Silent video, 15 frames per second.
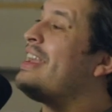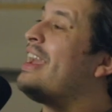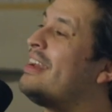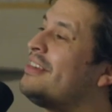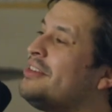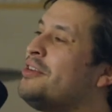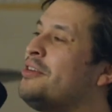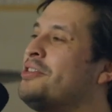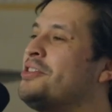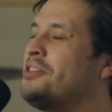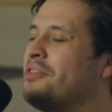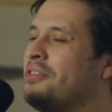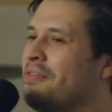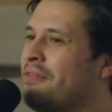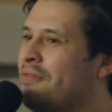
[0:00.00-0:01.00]
Yes, you're
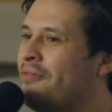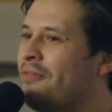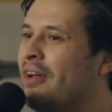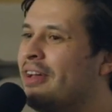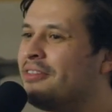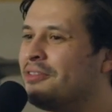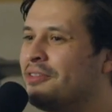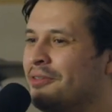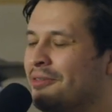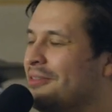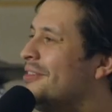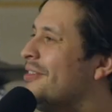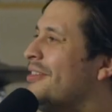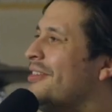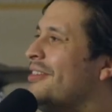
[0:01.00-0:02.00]
just a vessel
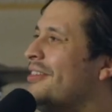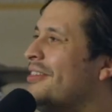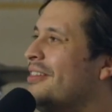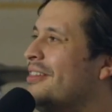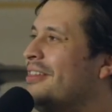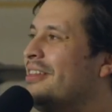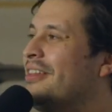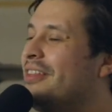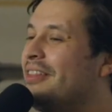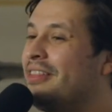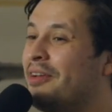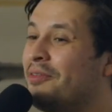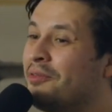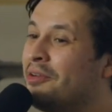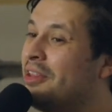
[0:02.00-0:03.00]

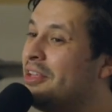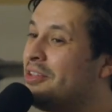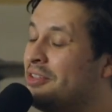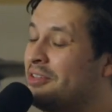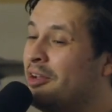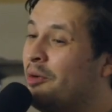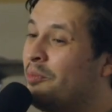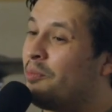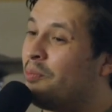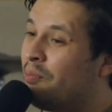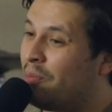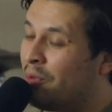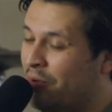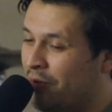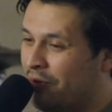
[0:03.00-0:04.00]
that really just helped
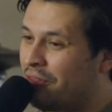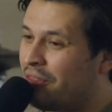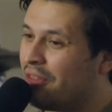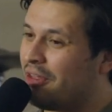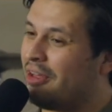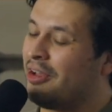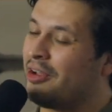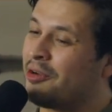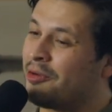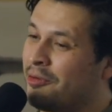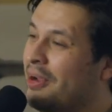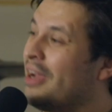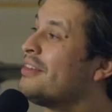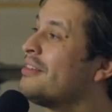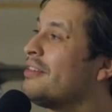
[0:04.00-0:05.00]
birth and
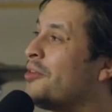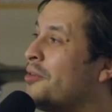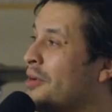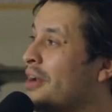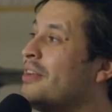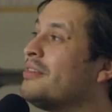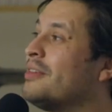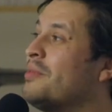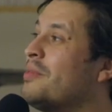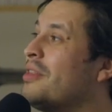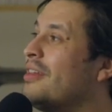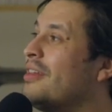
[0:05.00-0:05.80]
create created something.